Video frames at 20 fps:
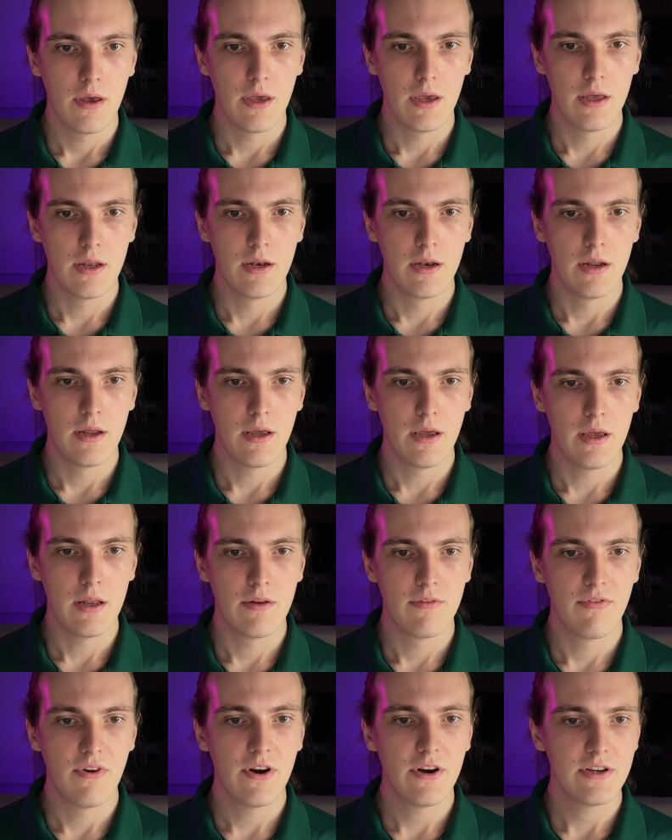in
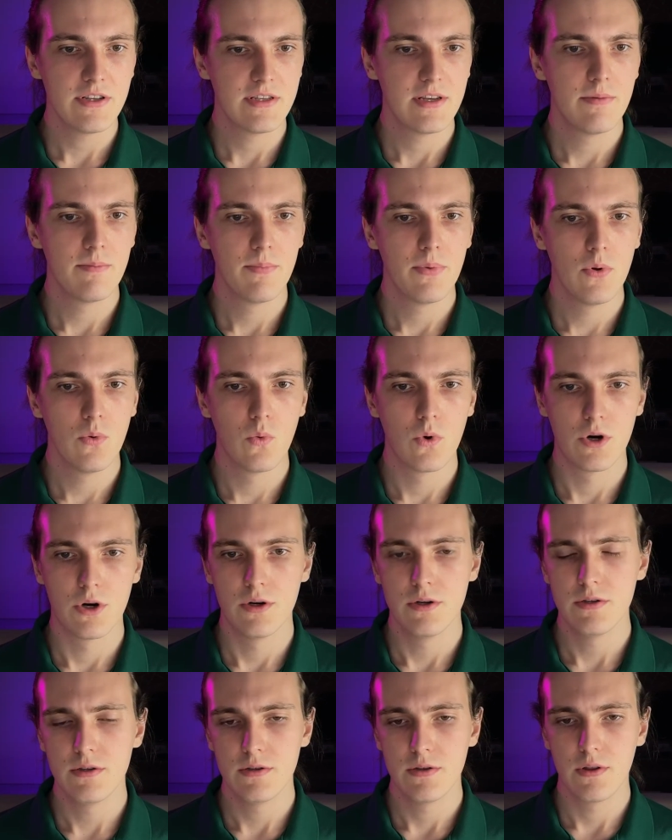very simple
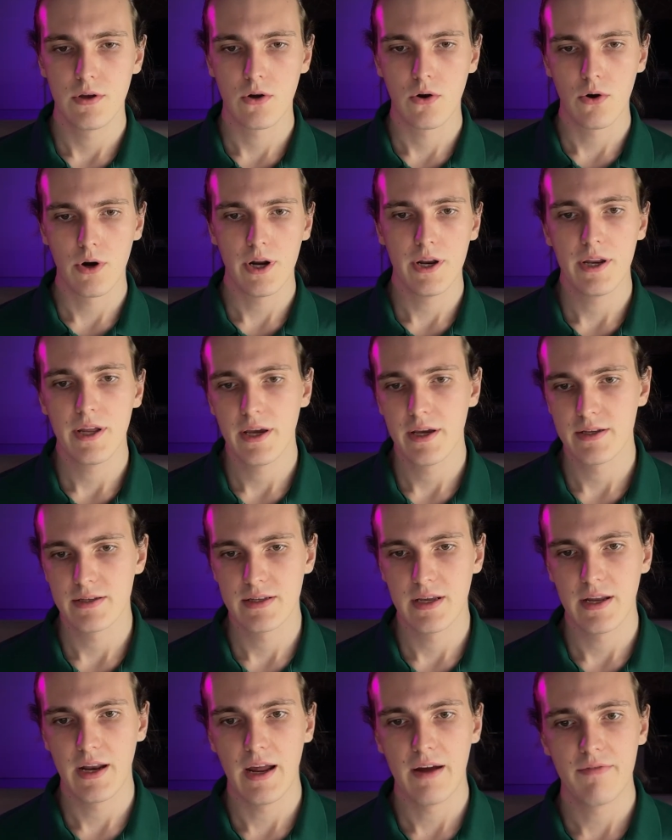words, the core idea is
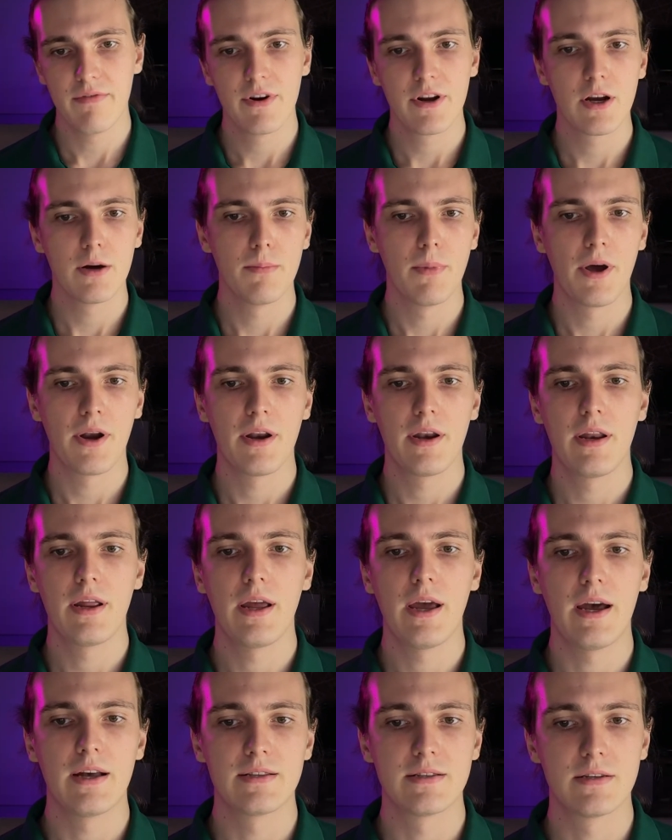that every commodity
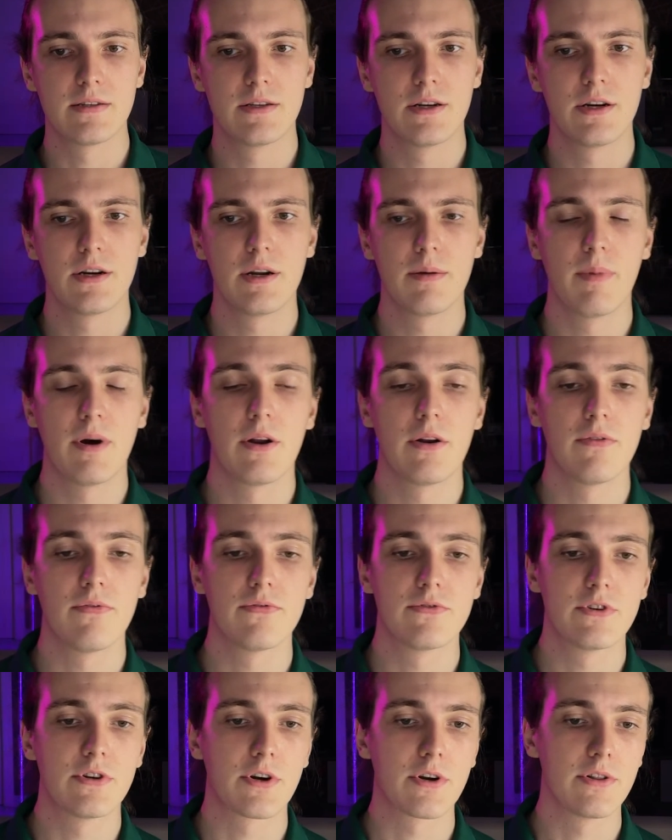has a certain amount of
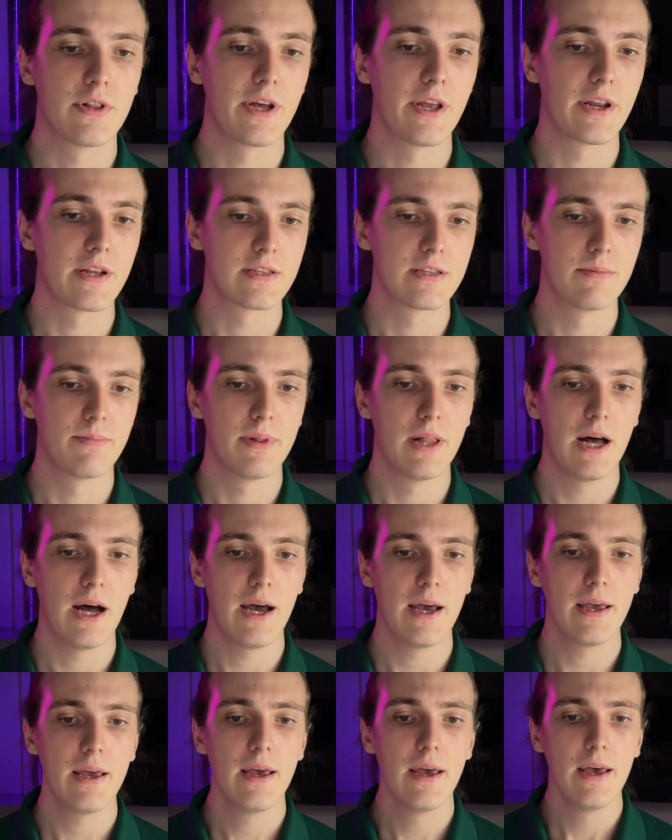circulating
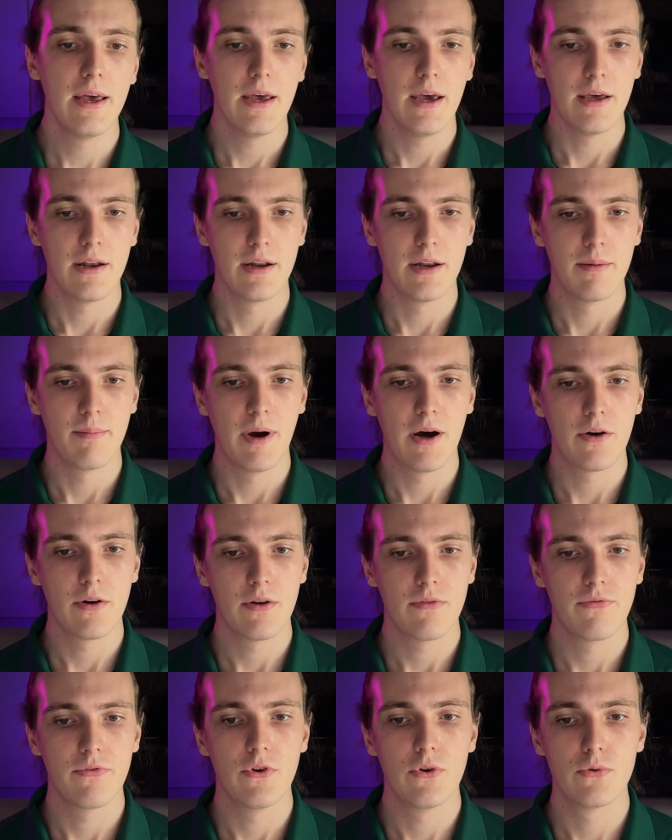supply and an amount
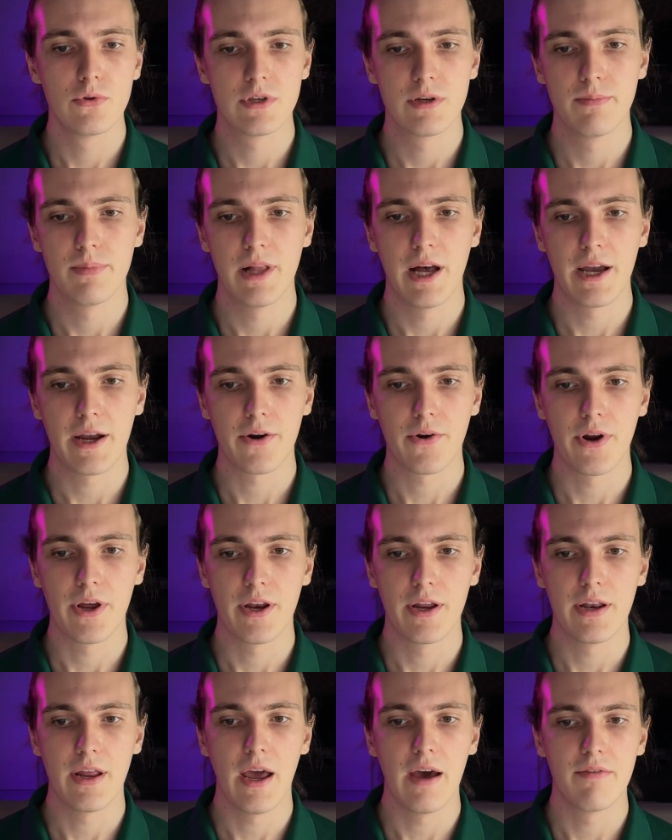of new supply
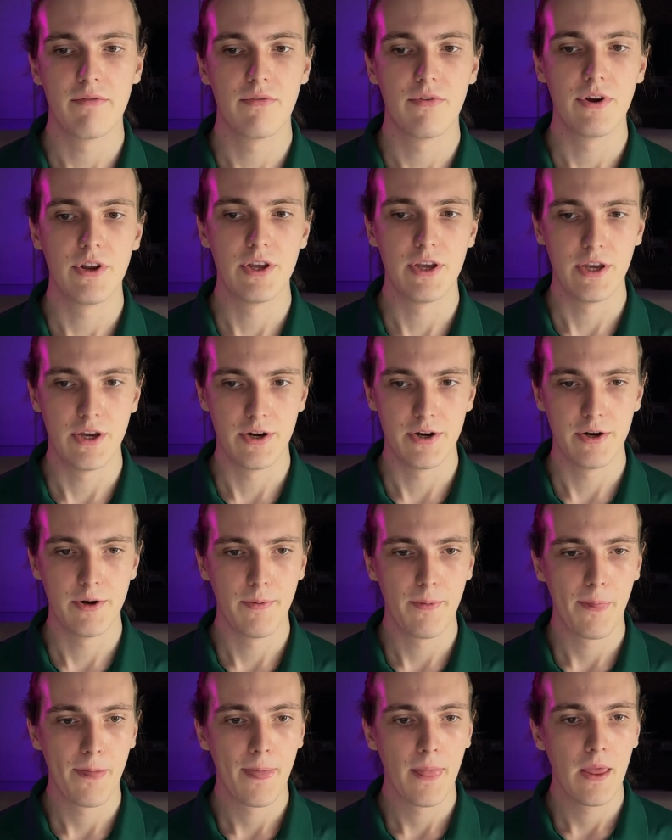created every year.
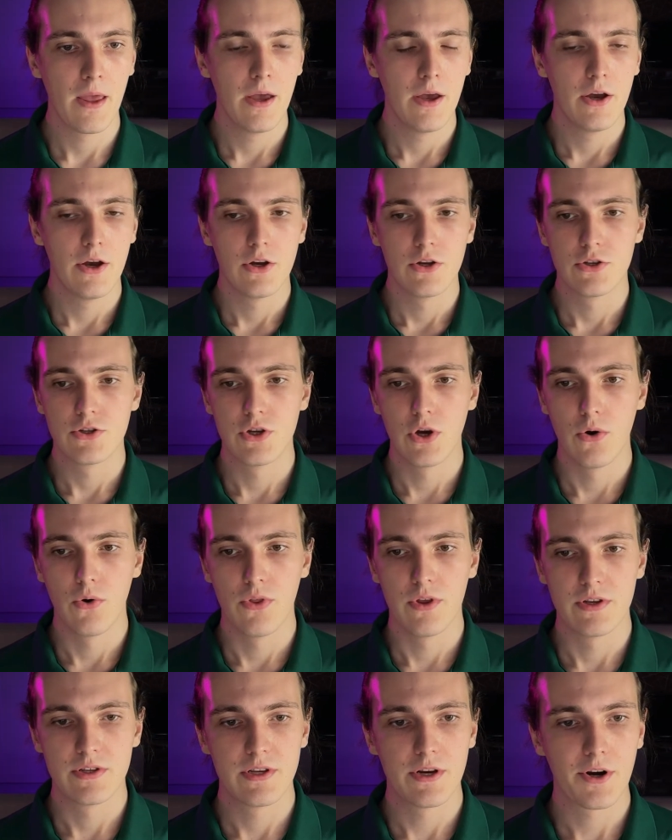So
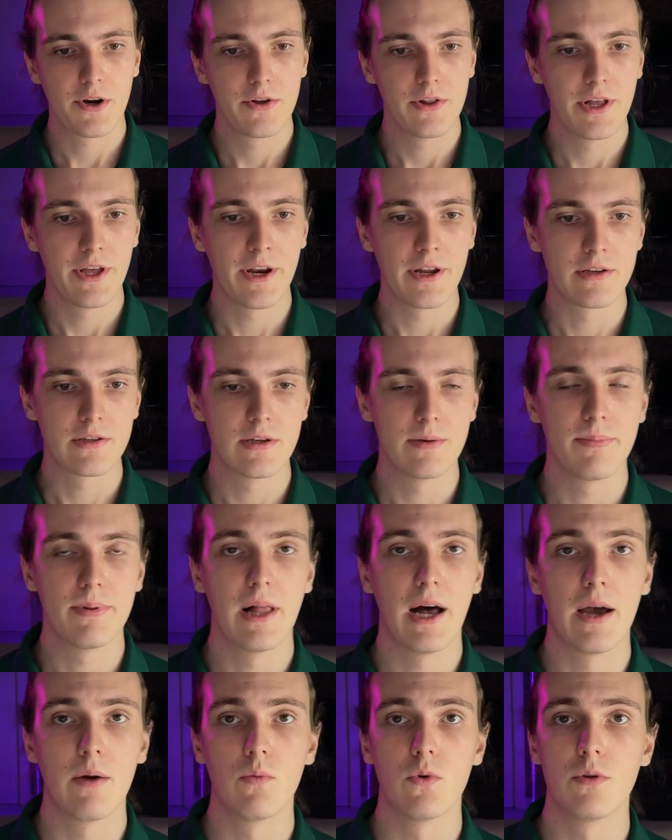the circulating
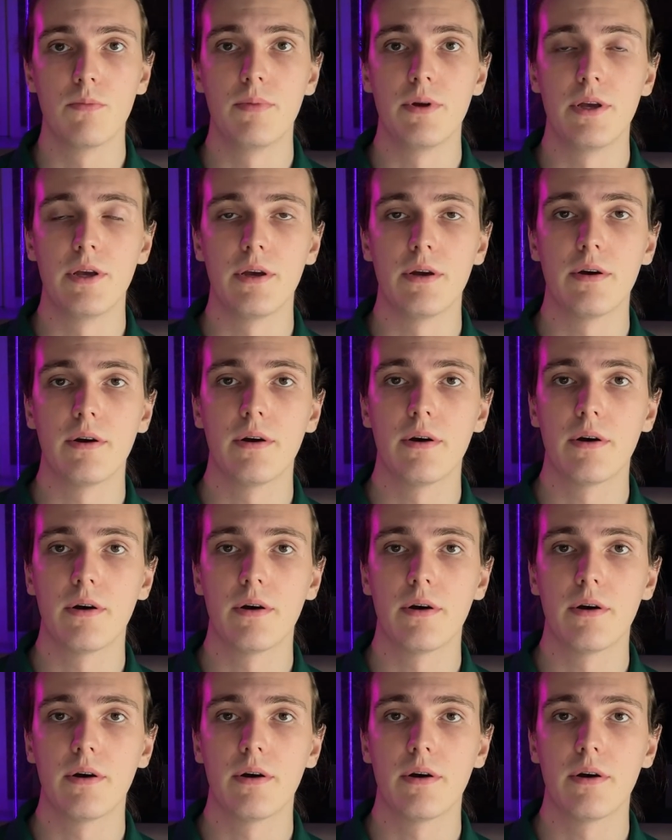supply would be